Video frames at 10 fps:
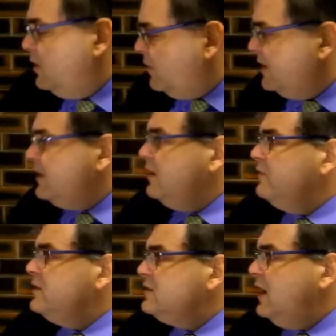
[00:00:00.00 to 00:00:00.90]
I think
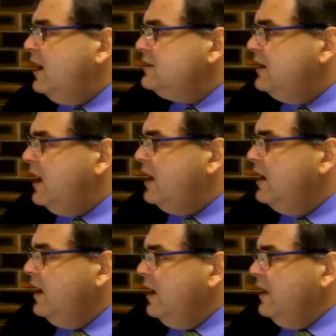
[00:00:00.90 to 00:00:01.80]
of this
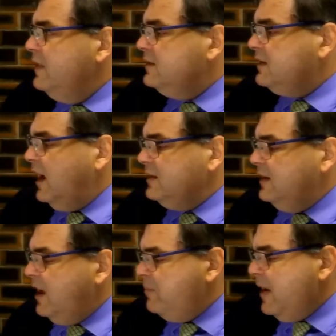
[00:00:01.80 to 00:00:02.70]
Cartier? This
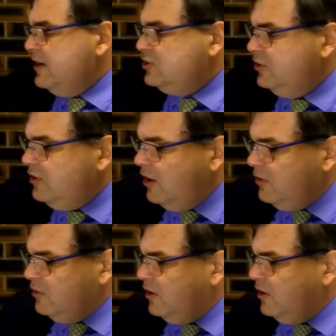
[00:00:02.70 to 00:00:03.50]
Cartier Pasha. You know.